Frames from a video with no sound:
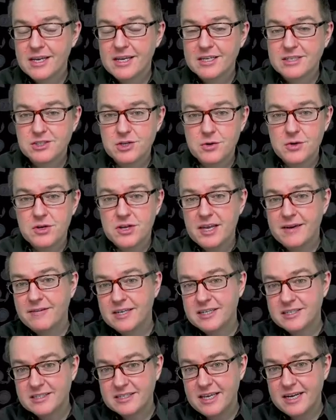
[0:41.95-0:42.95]
So you give it
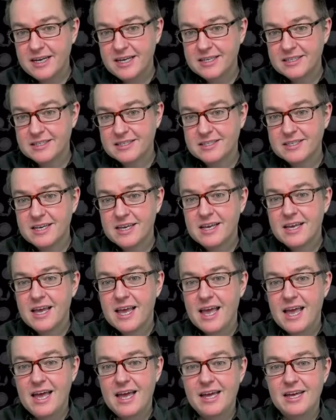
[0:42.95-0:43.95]
a sentence
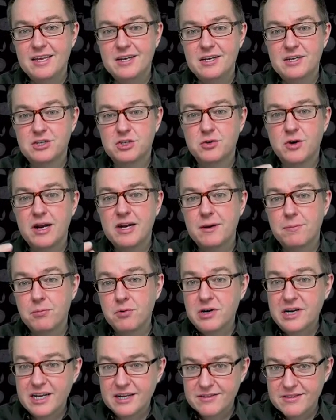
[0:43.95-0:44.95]
and it's trying to
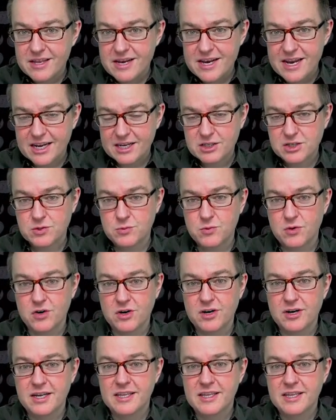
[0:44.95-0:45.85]
predict the next word.